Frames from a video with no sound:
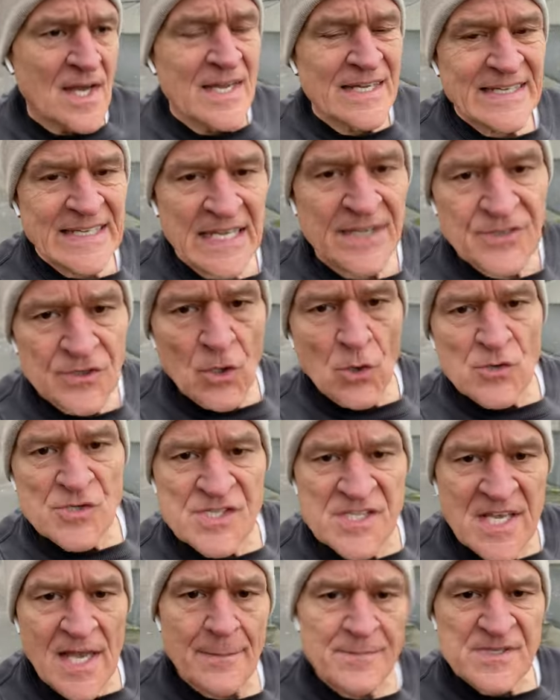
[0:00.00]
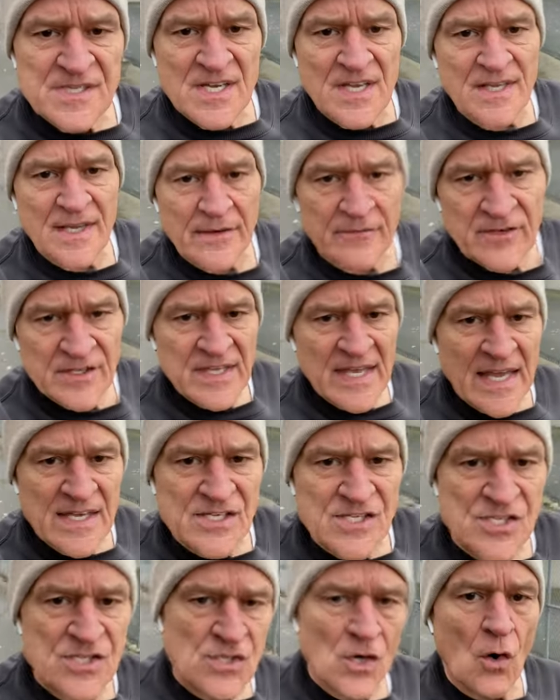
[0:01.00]
Get those steps in every day,
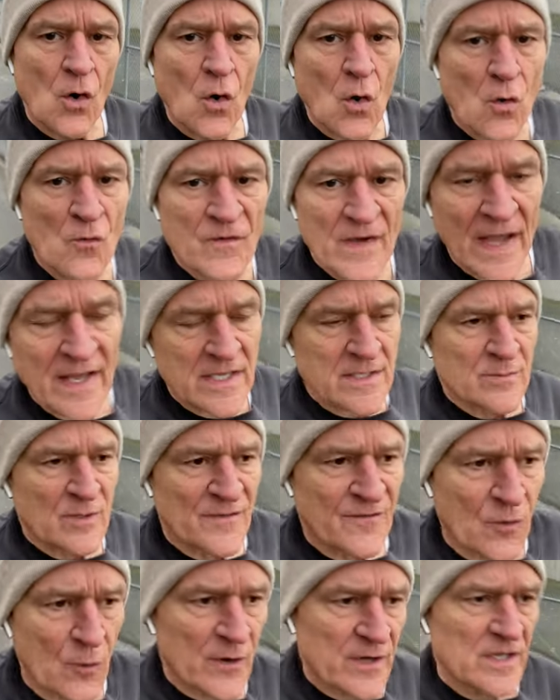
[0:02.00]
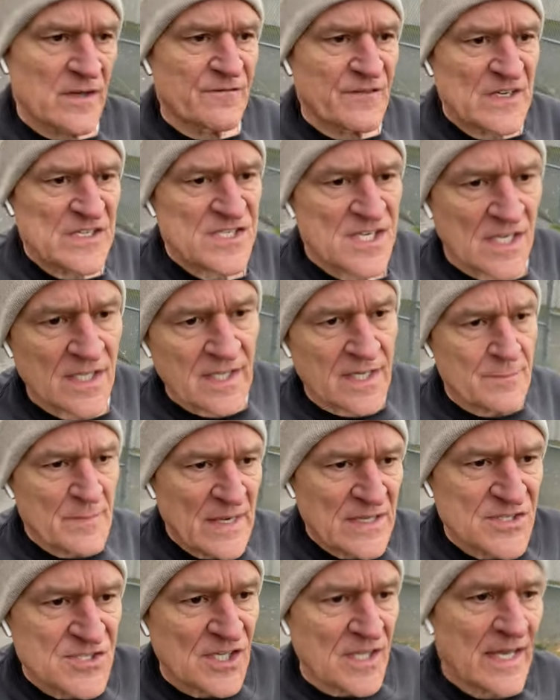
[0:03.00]
so valuable for you physically,
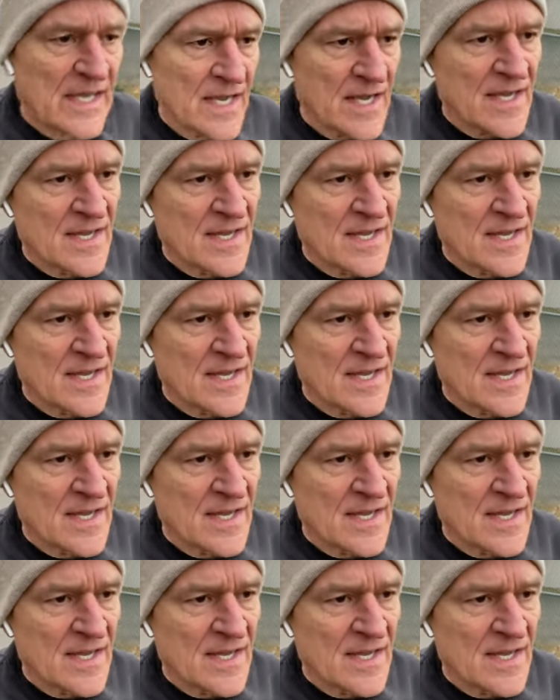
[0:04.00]
mentally,